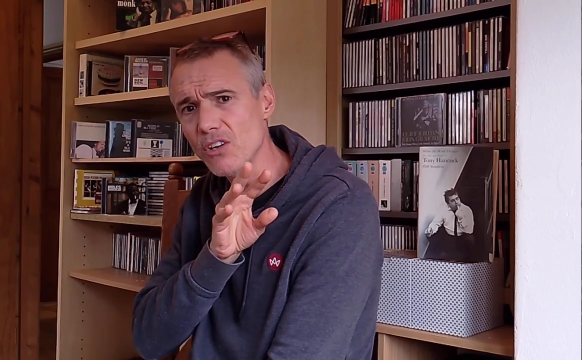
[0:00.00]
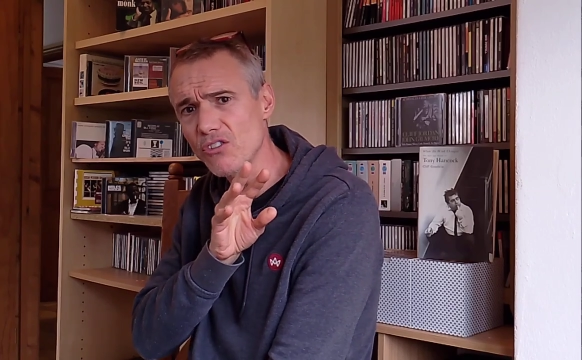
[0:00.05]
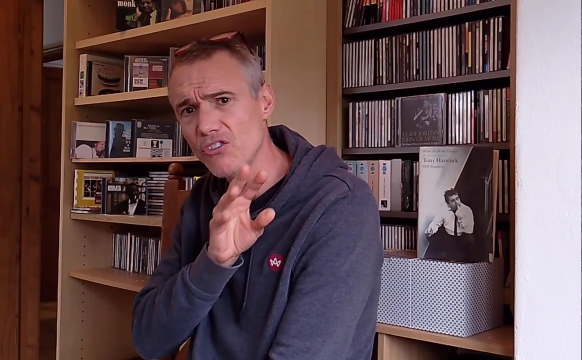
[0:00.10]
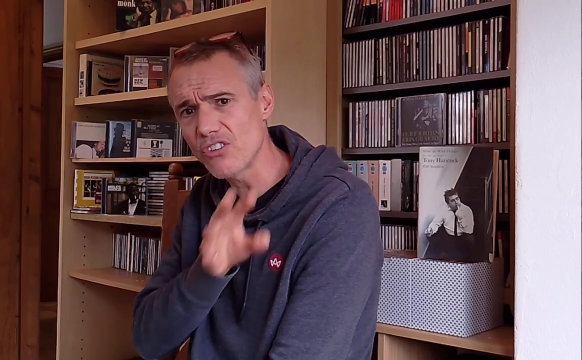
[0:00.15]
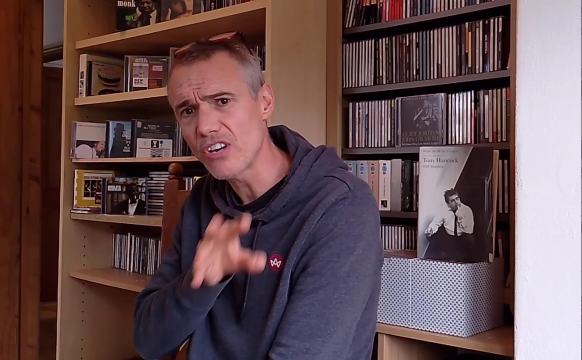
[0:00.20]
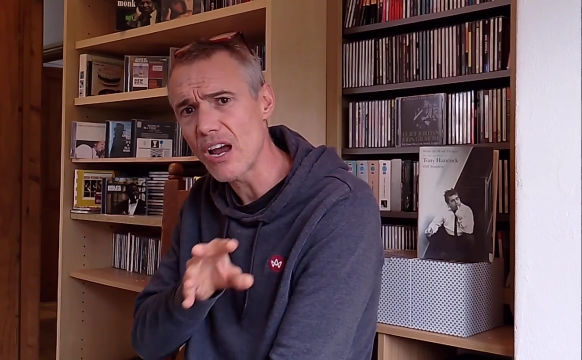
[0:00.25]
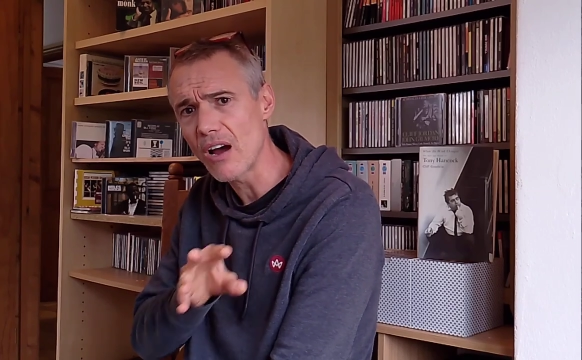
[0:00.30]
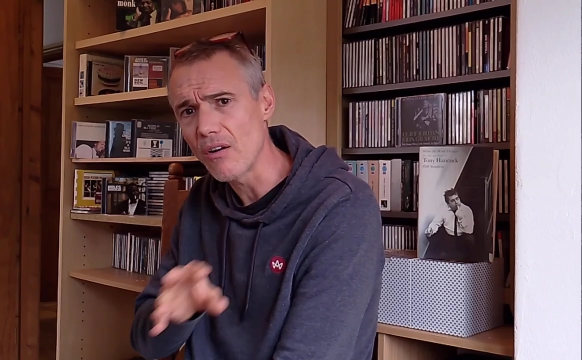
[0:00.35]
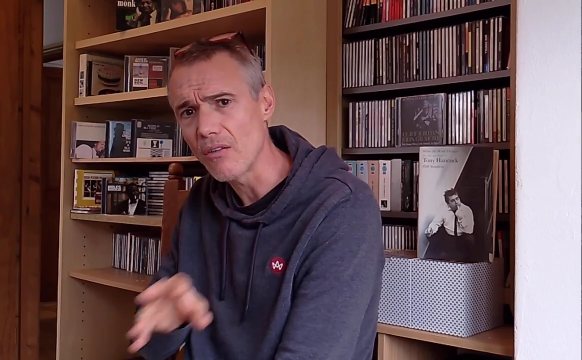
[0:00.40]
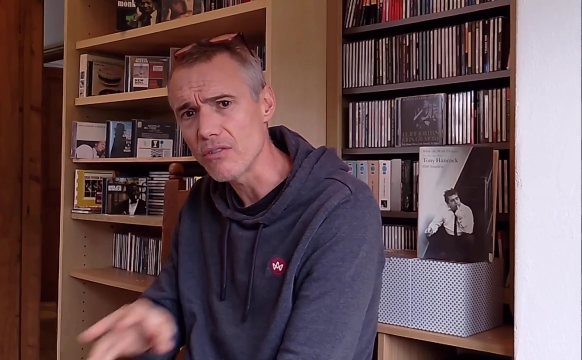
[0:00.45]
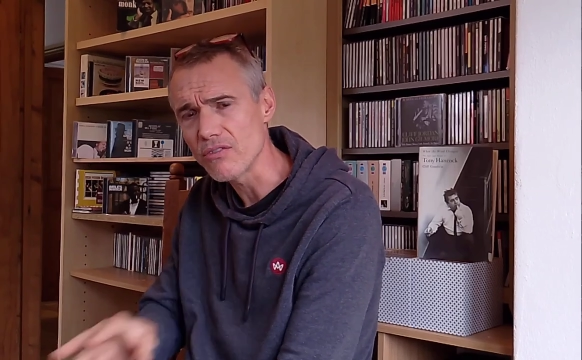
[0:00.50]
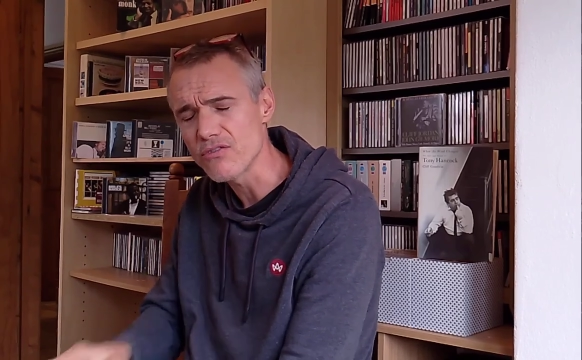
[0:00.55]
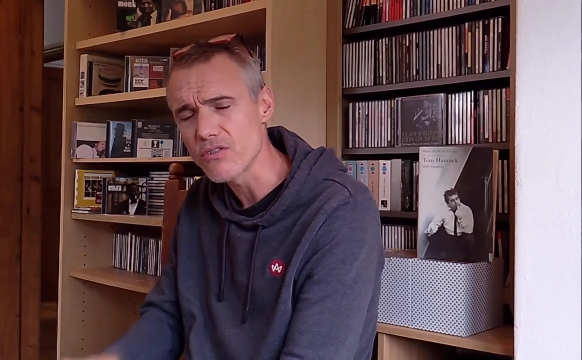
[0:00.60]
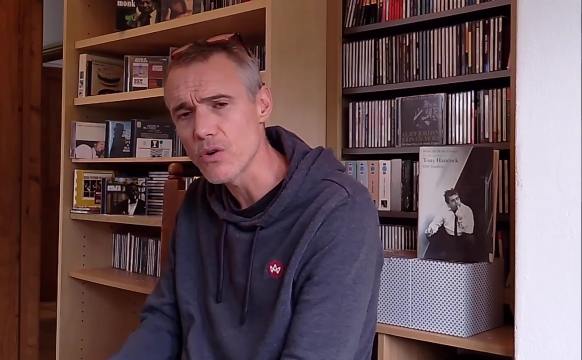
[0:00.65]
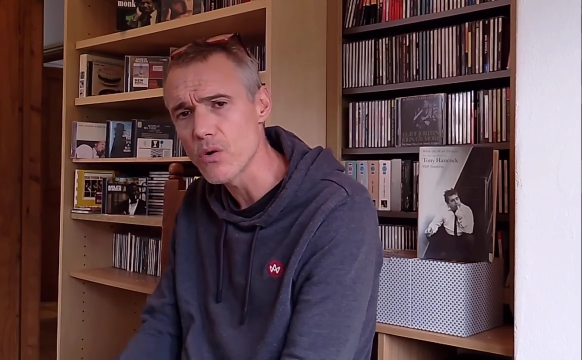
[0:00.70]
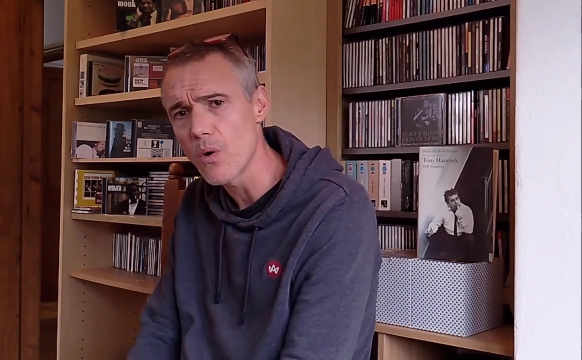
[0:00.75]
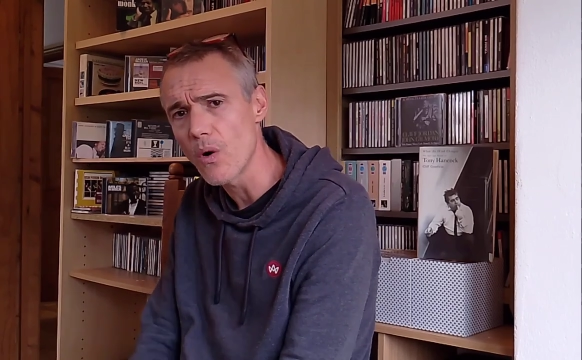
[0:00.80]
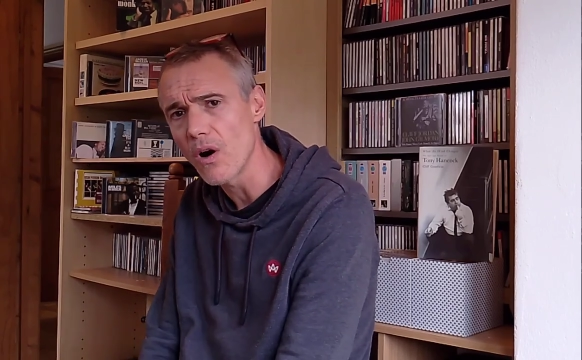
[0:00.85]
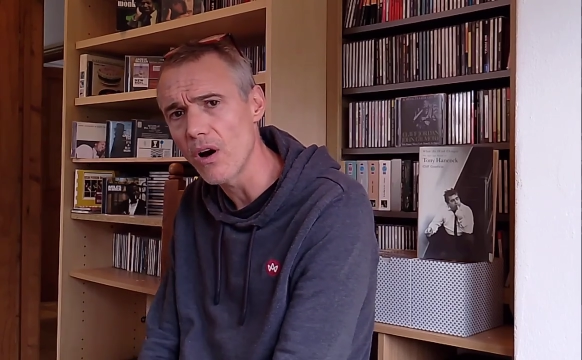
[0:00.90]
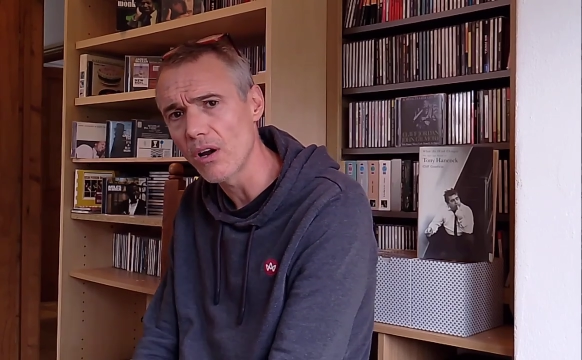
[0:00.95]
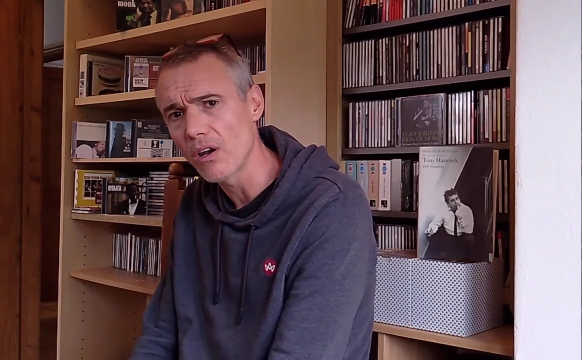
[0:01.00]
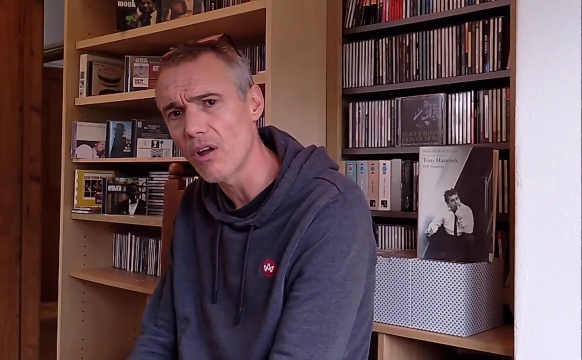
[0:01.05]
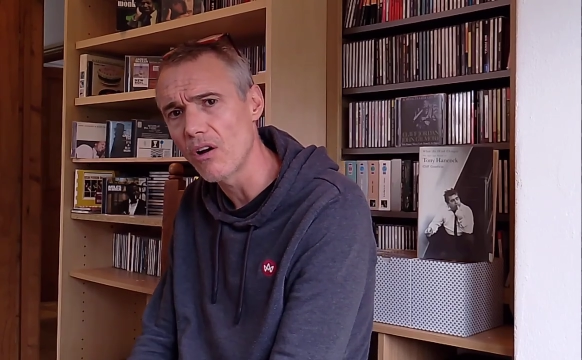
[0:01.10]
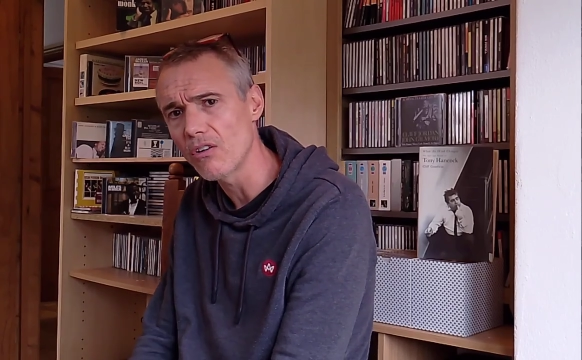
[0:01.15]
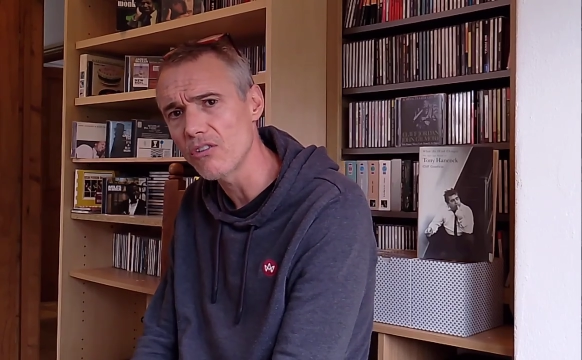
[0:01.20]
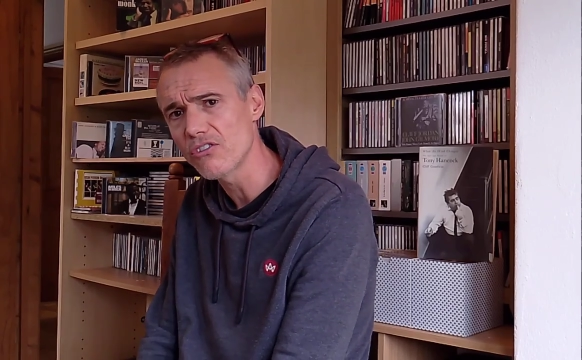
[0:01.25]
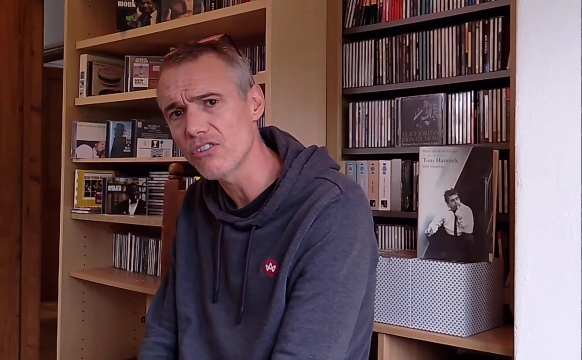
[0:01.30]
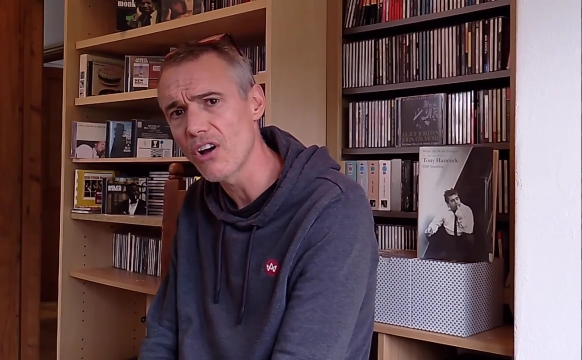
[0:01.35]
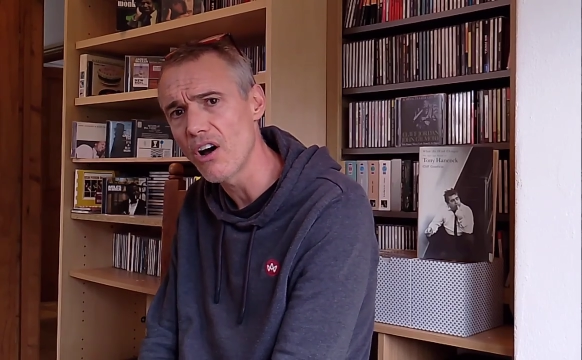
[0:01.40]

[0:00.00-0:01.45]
shelves for quite a long